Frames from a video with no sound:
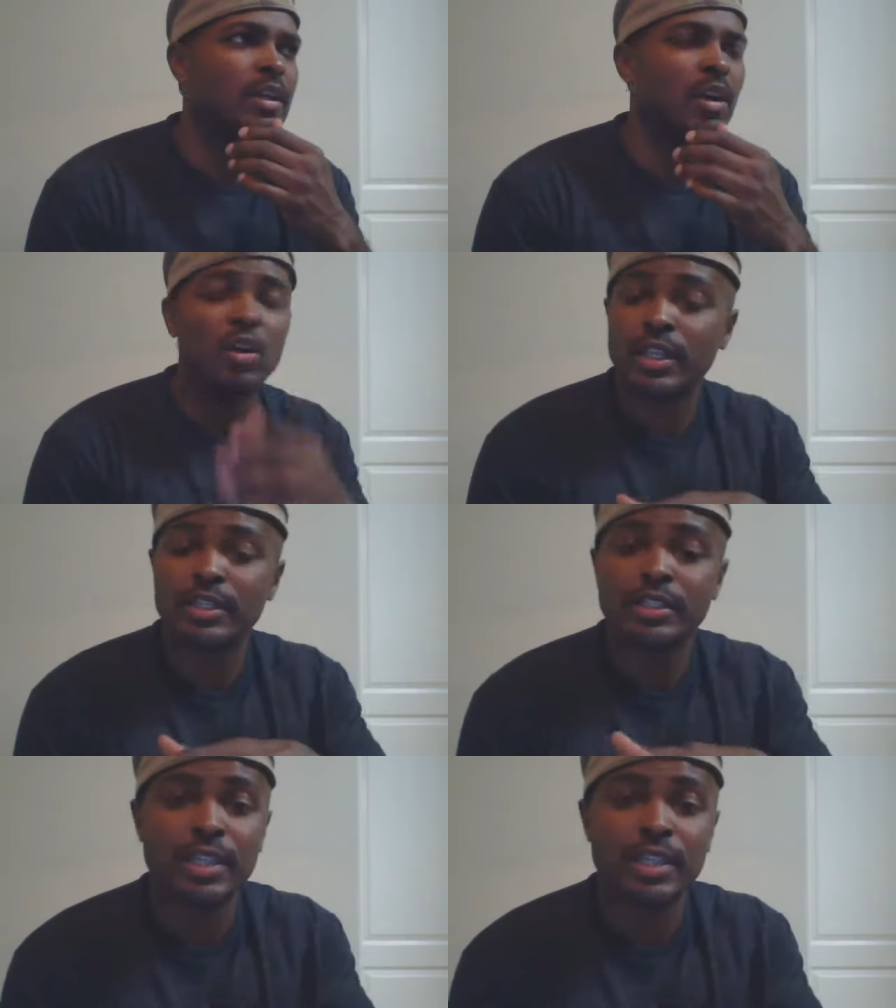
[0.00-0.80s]
But at
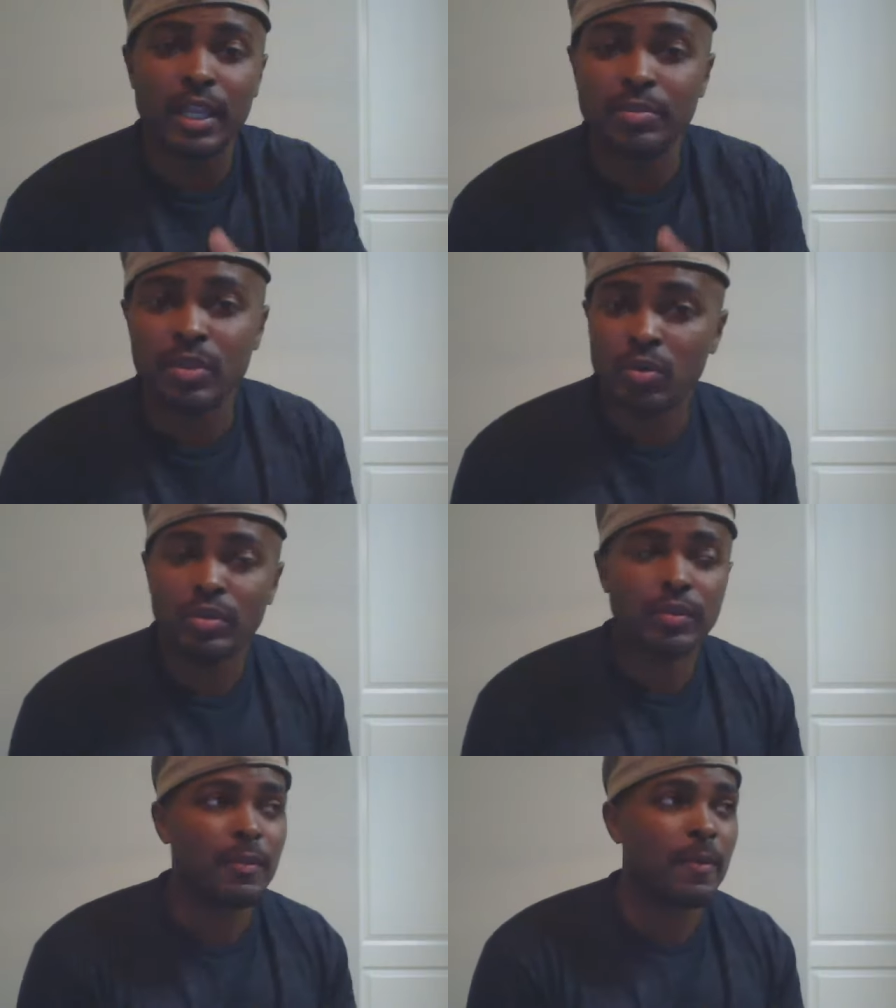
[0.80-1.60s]
the same
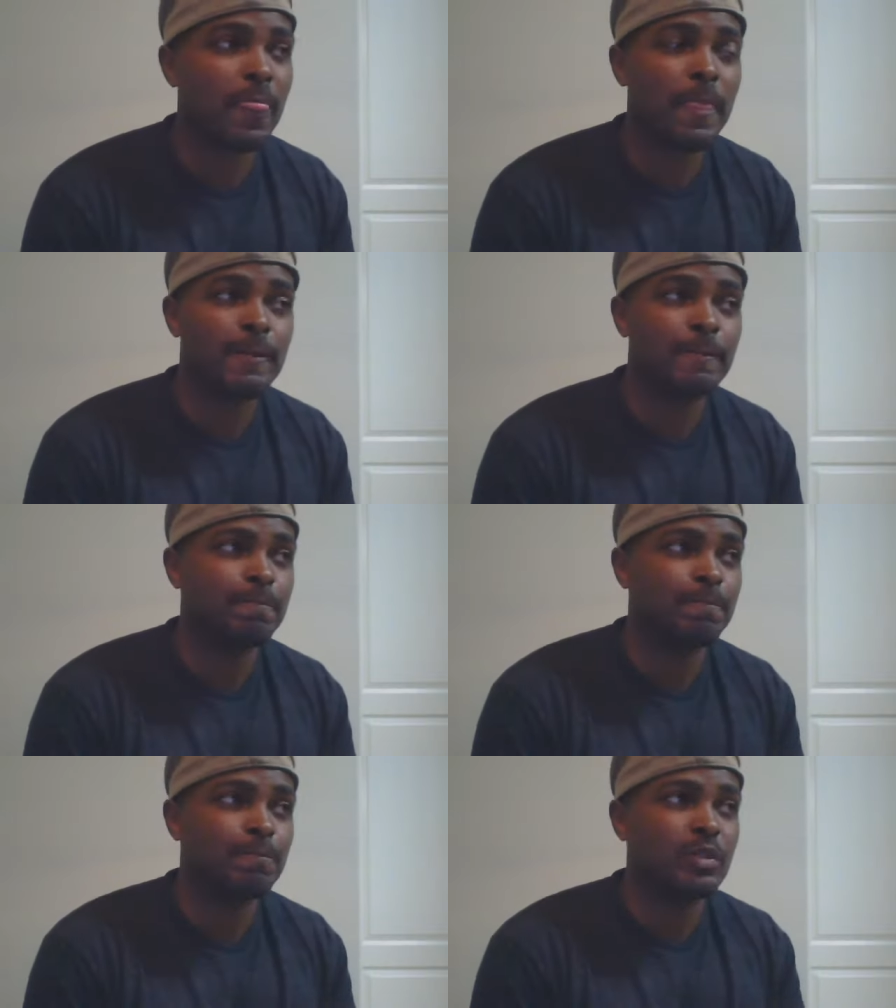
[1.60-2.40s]
token,
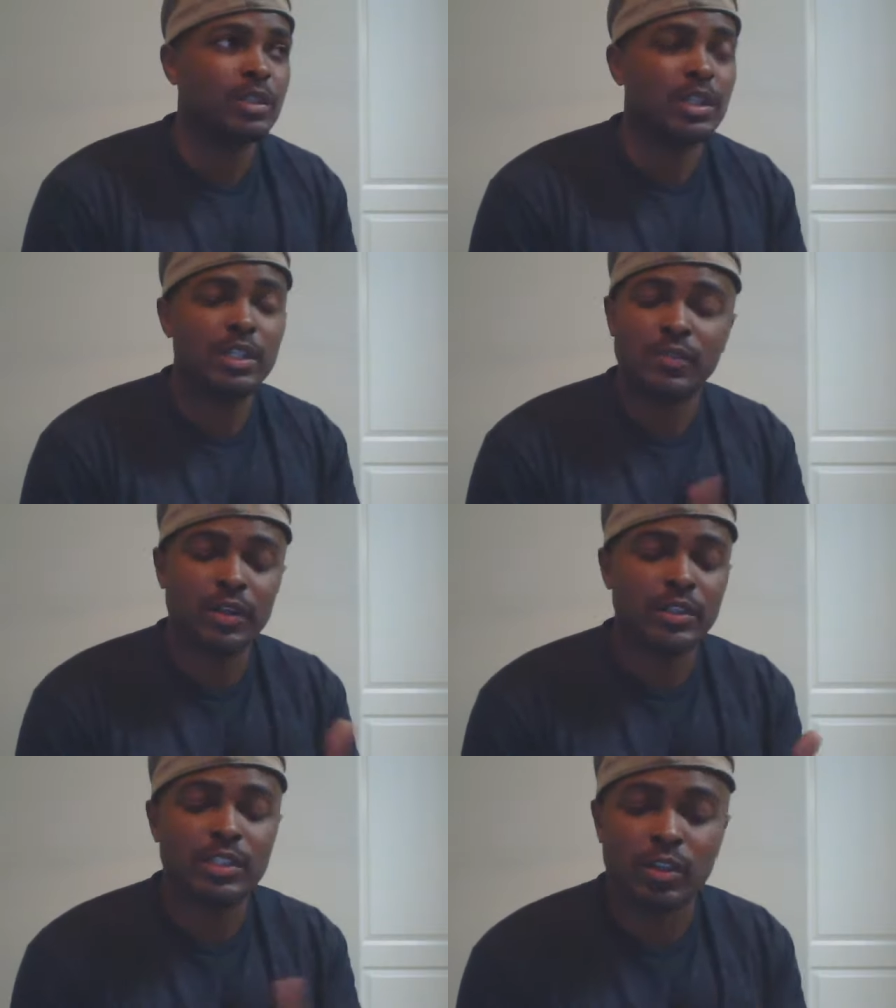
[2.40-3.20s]
it's
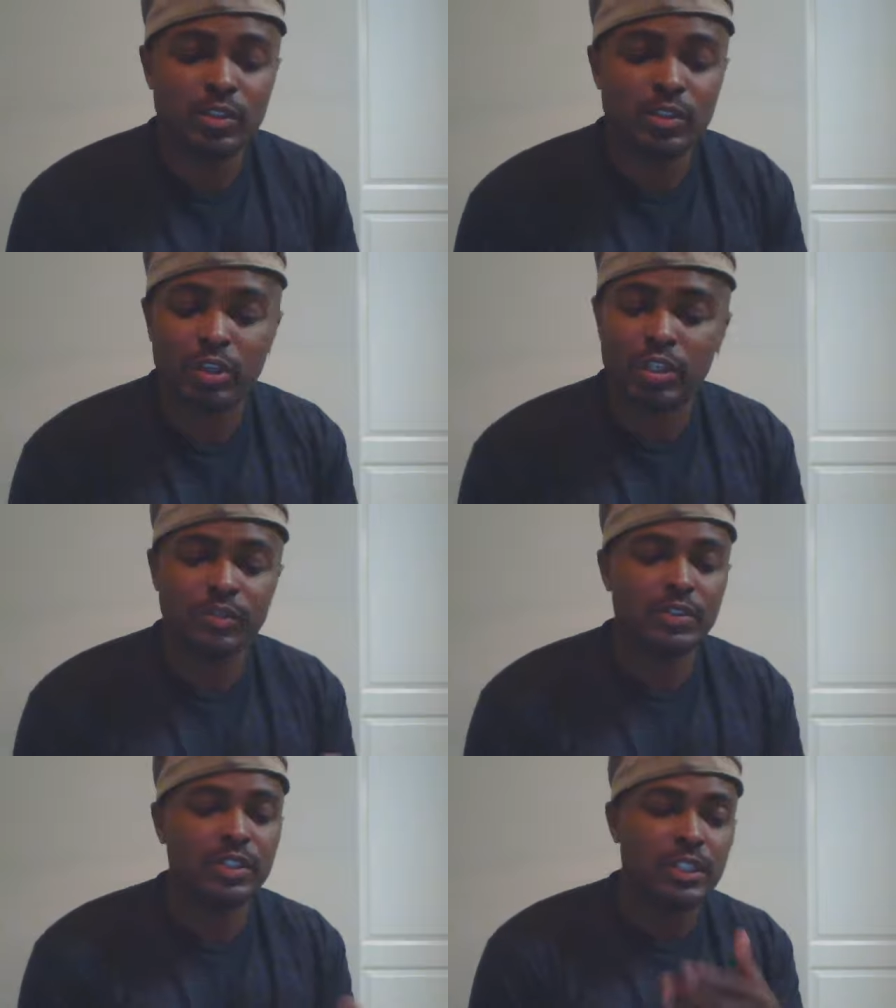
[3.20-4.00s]
very
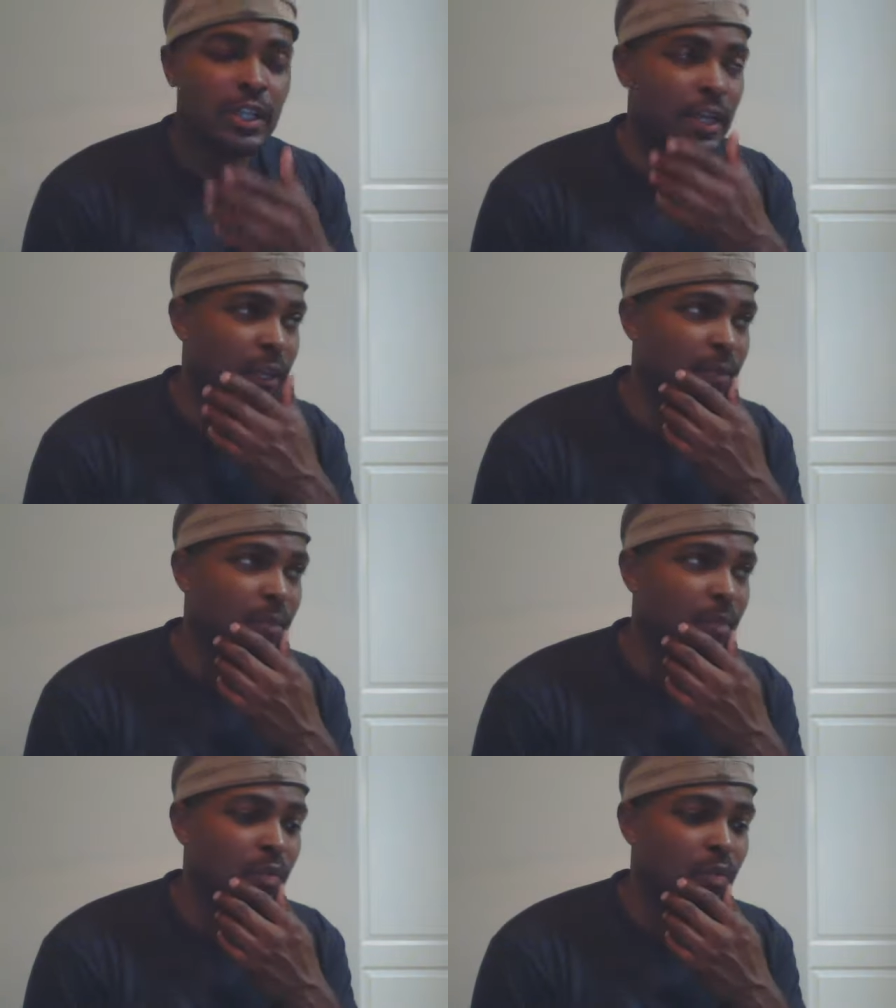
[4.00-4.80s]
self-destructive, just like
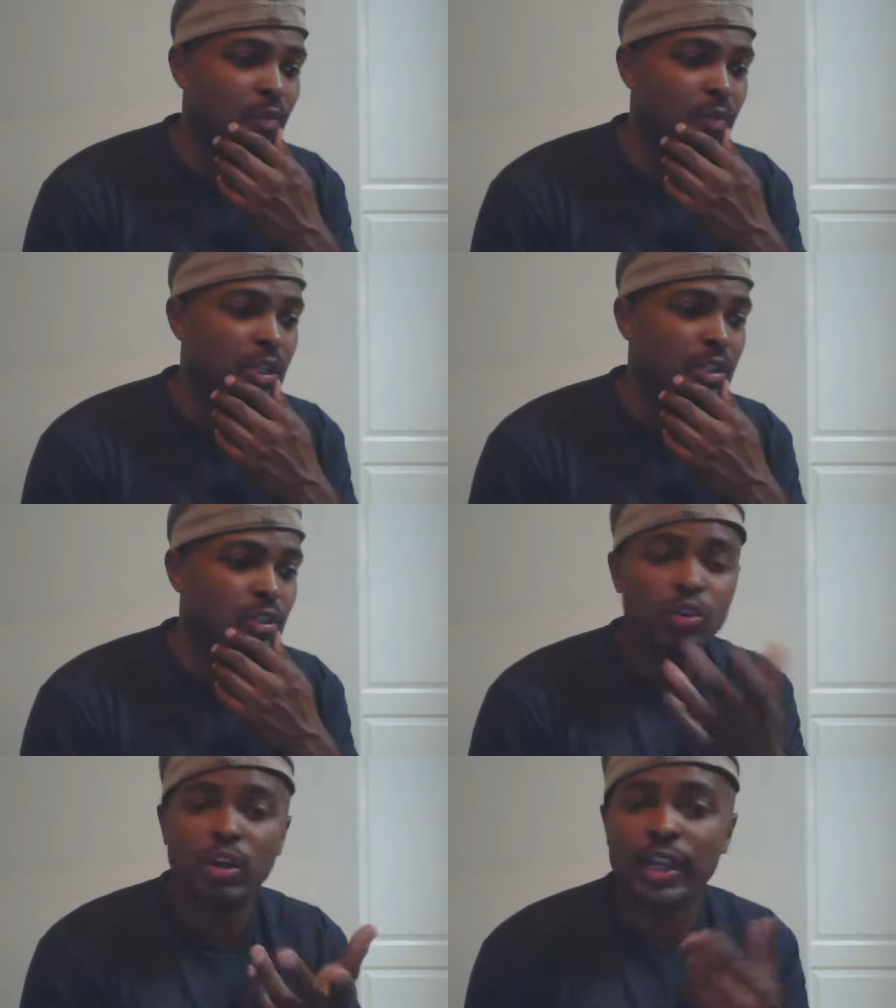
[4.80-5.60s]

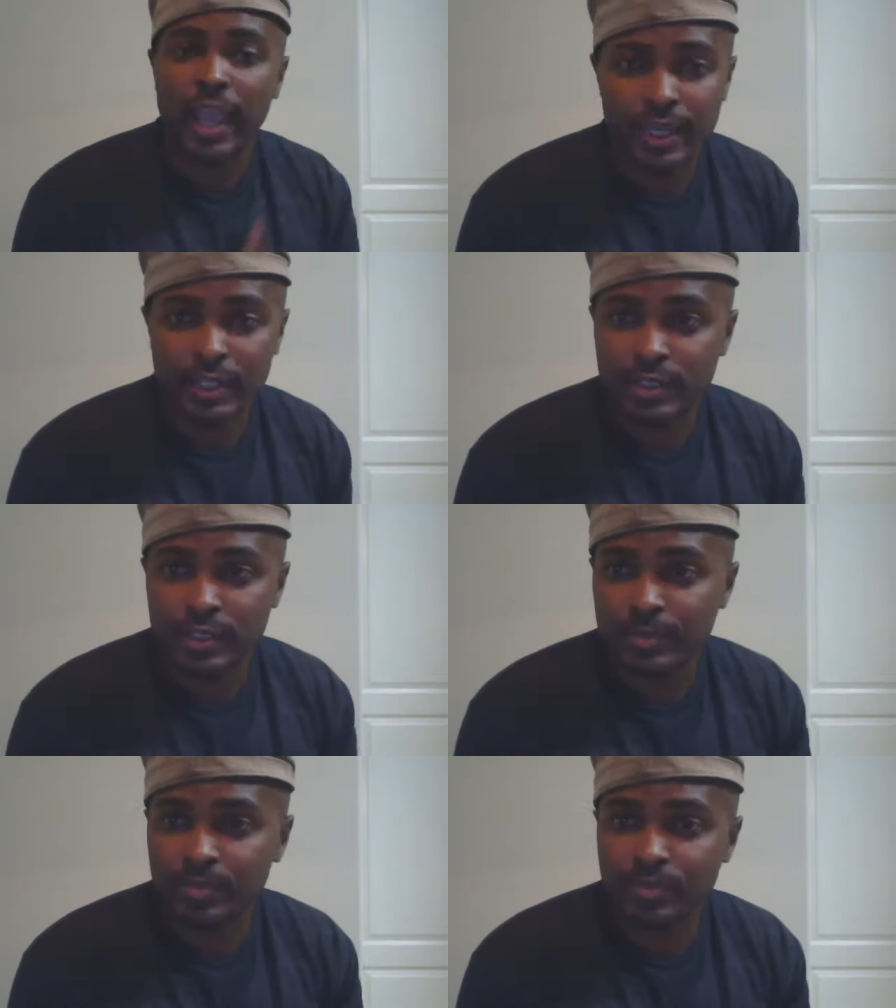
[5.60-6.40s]
drug addicts.
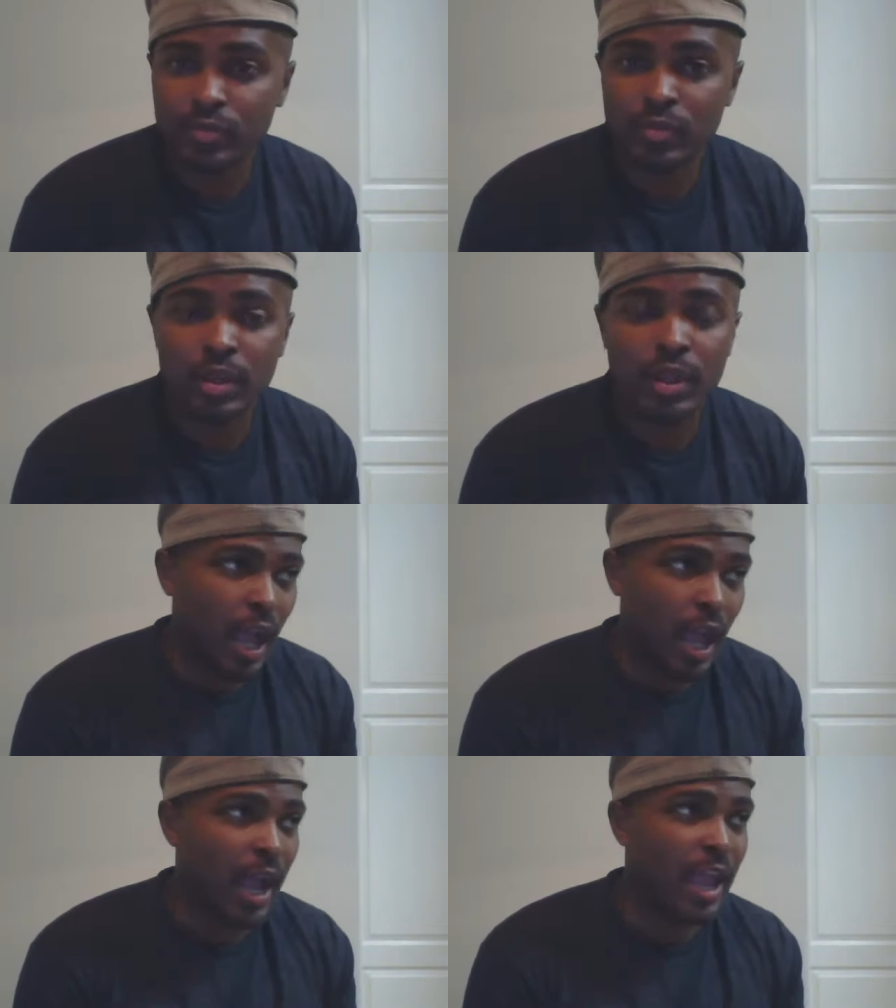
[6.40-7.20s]

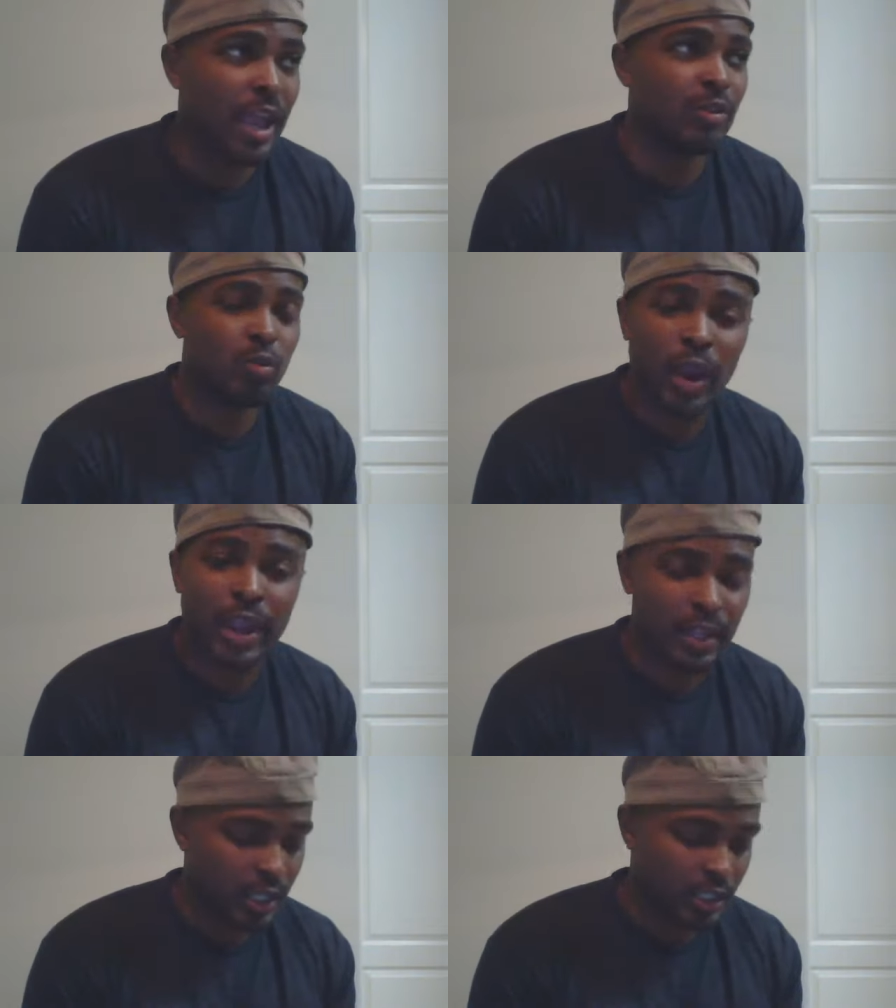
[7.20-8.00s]
I have the
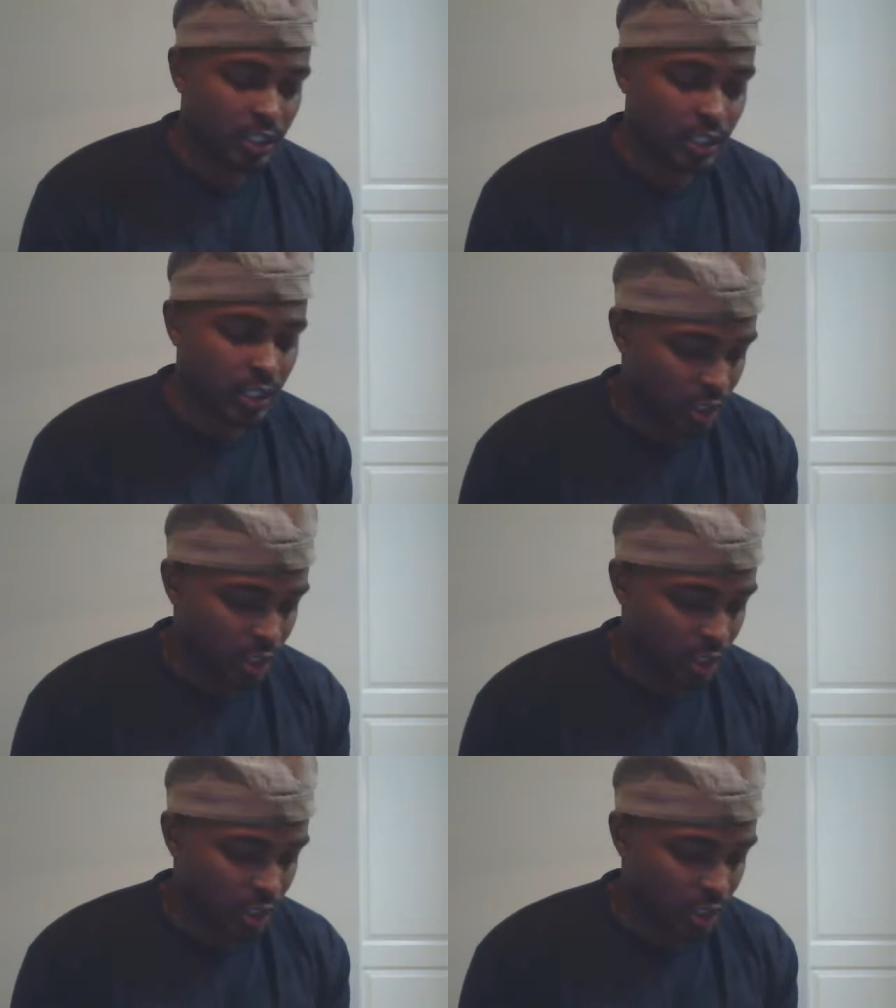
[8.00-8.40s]
right to